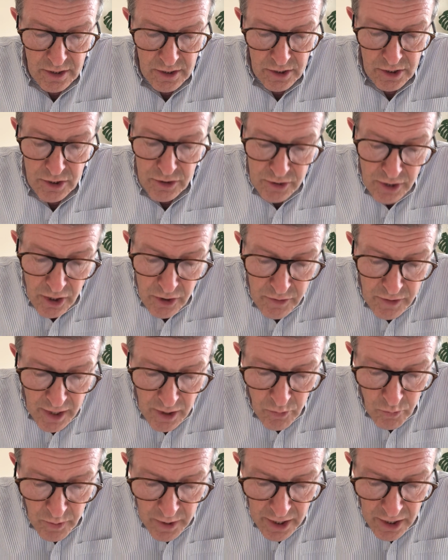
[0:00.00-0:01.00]
You know
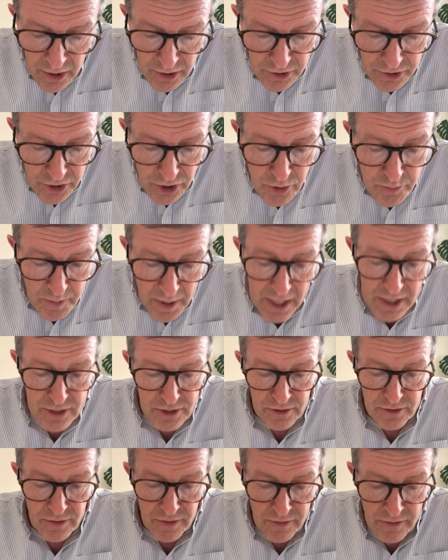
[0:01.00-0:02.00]
that we are no
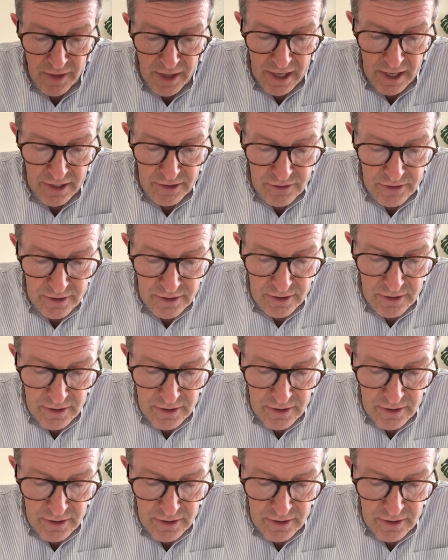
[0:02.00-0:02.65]
better than that.